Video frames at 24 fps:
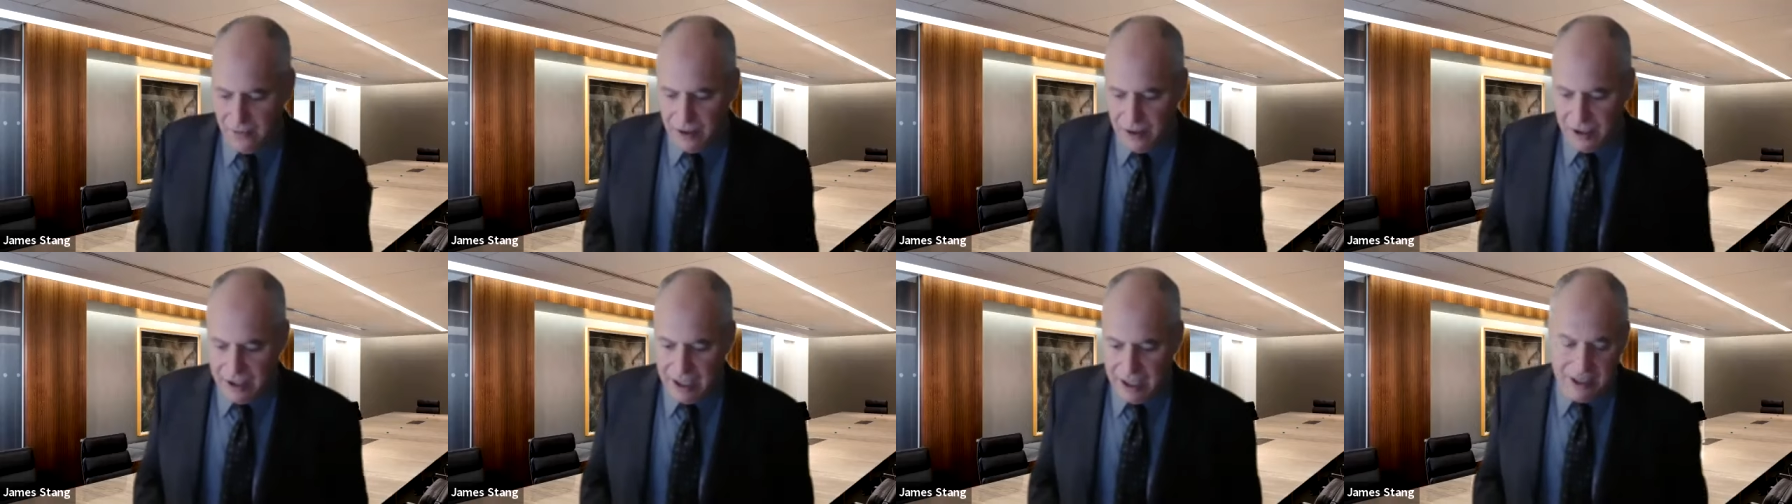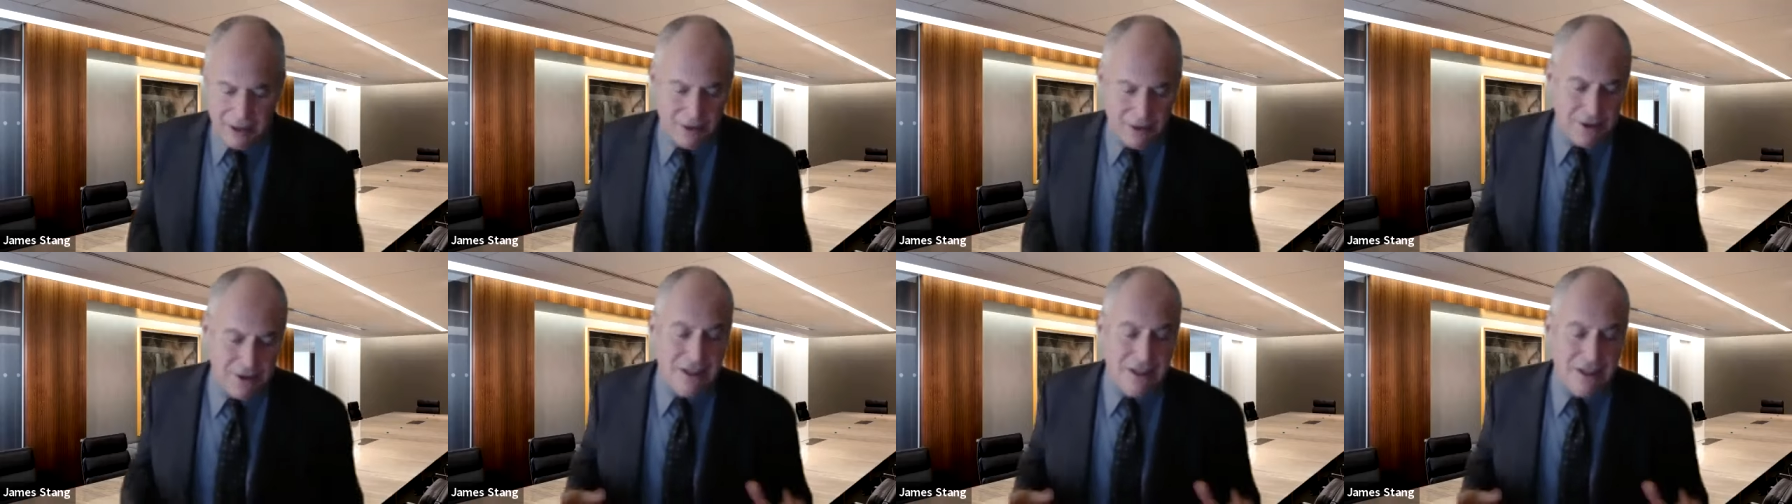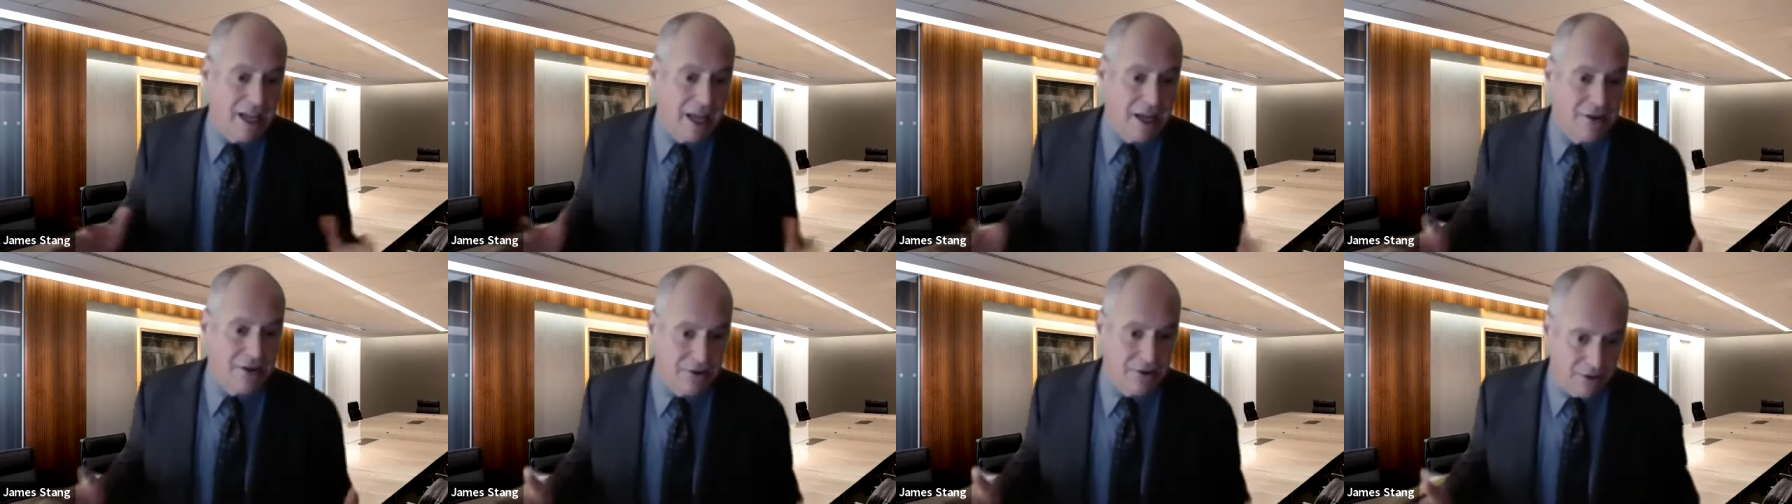was, and there's a
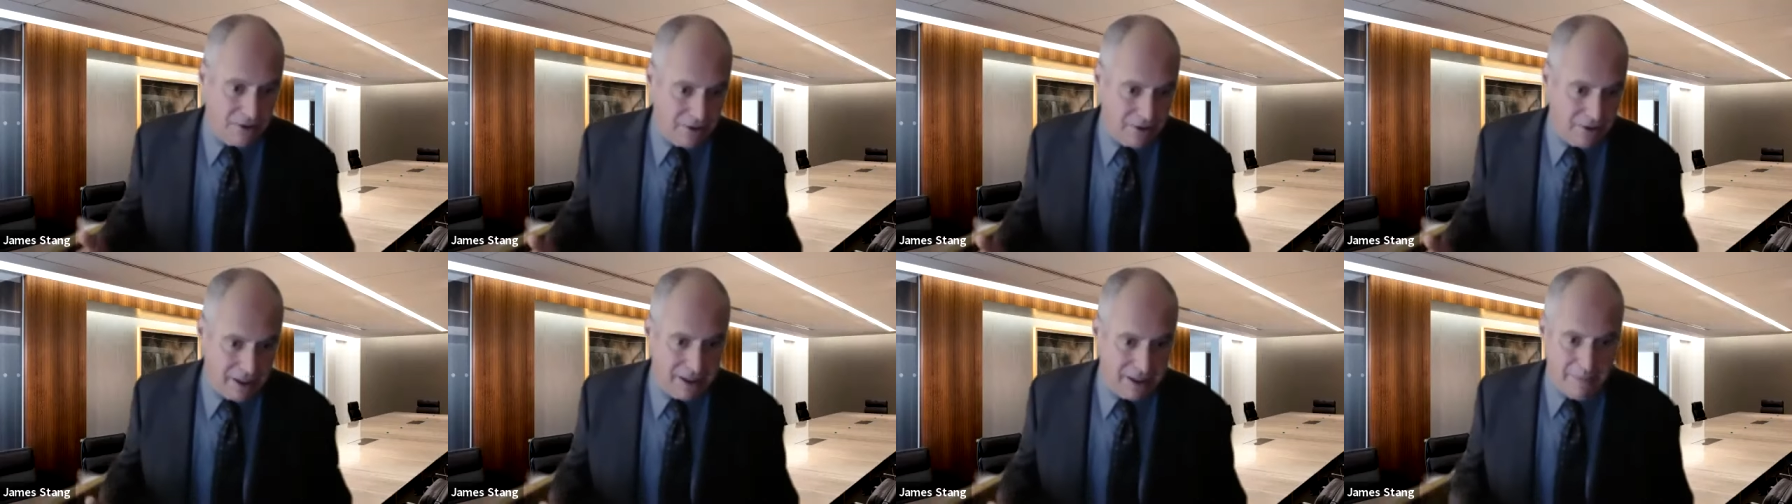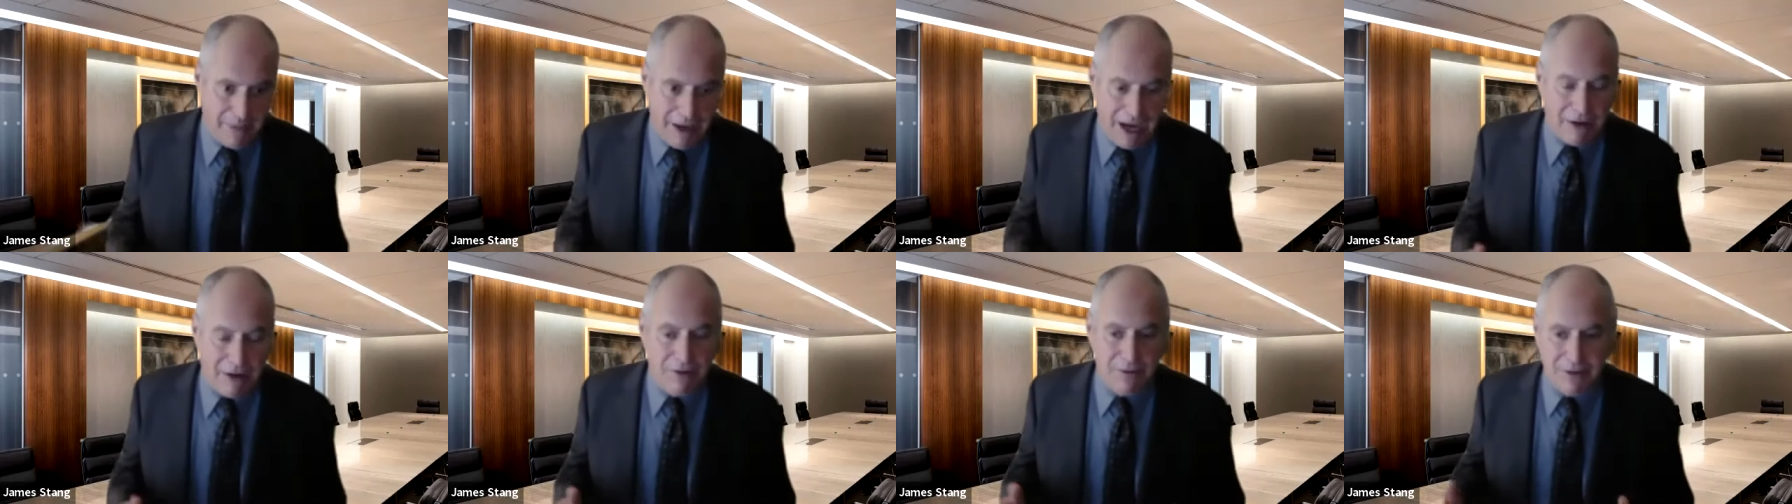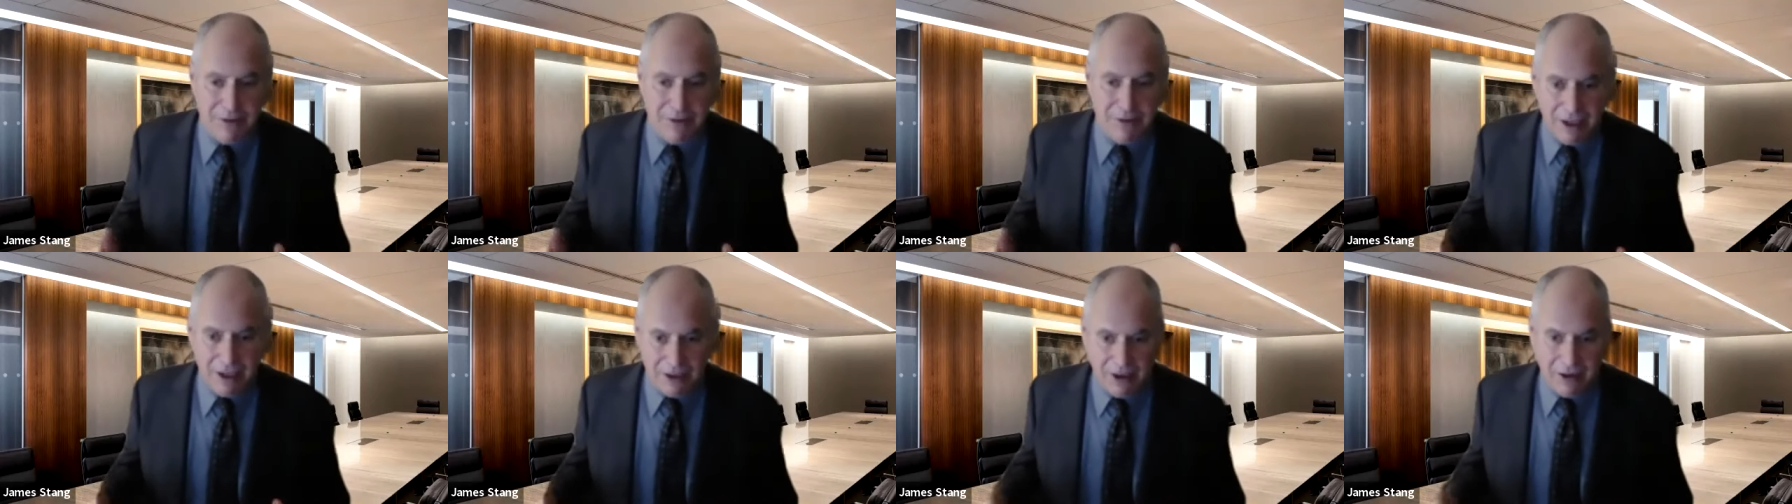schedule that the
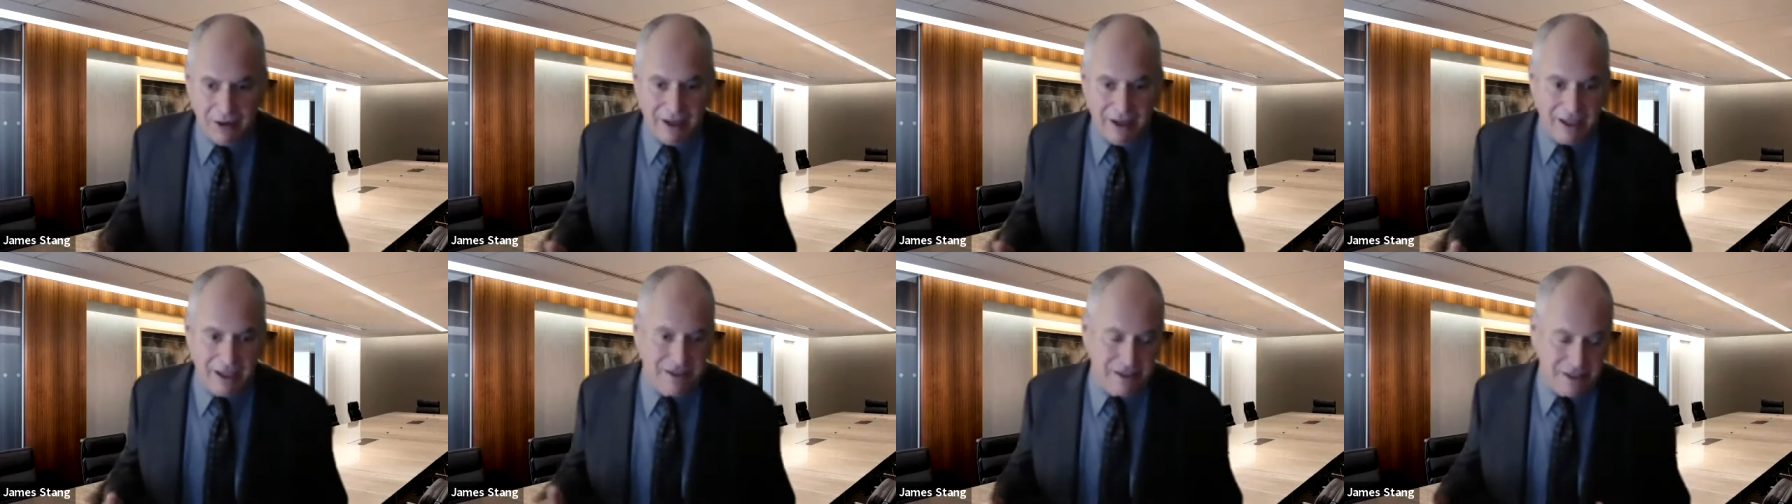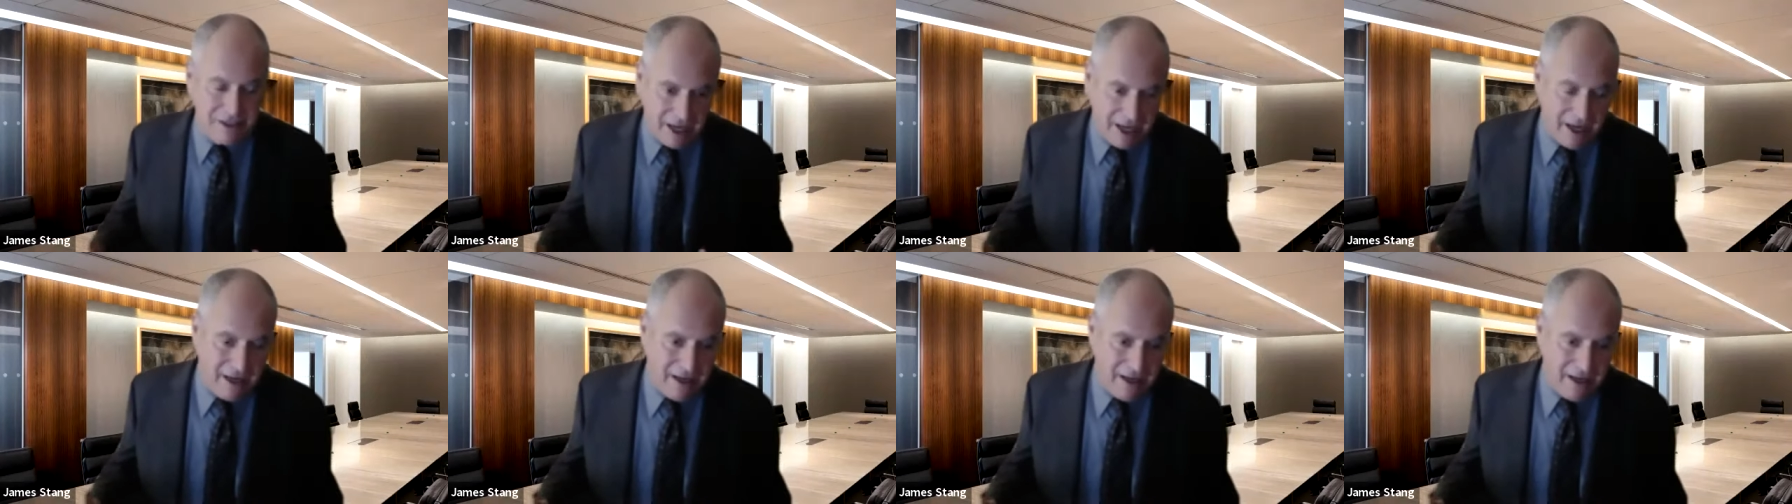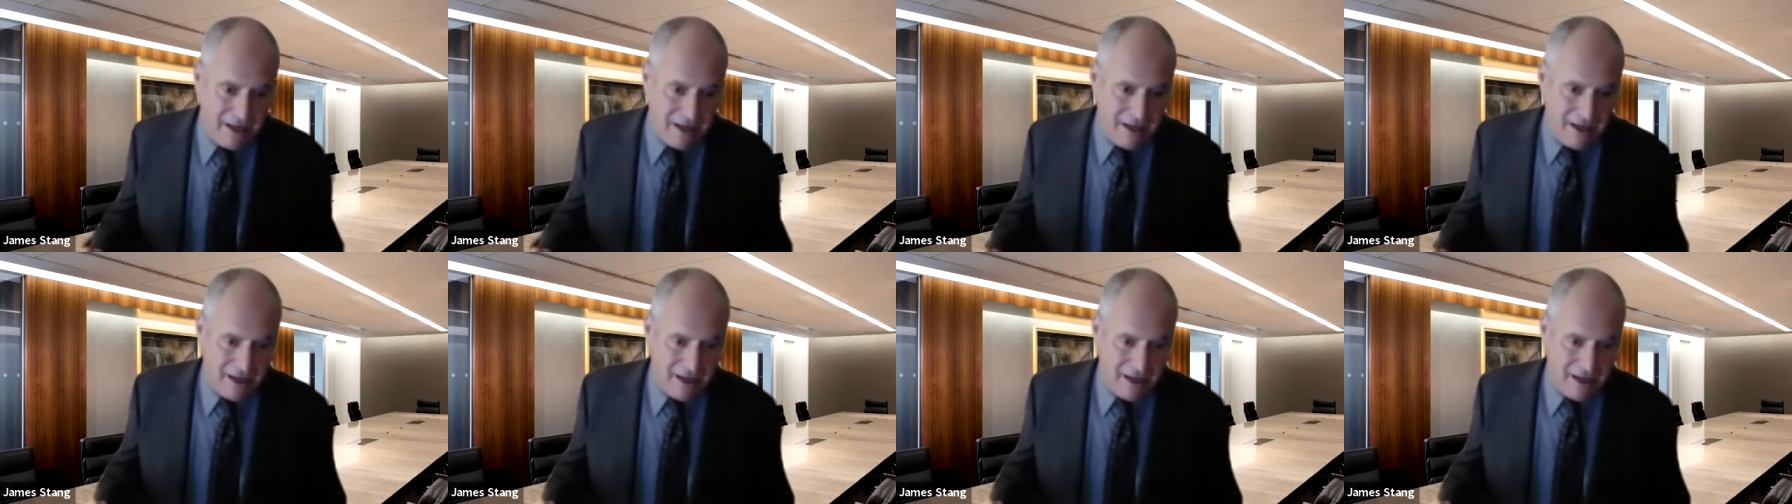Bankruptcy Code has set,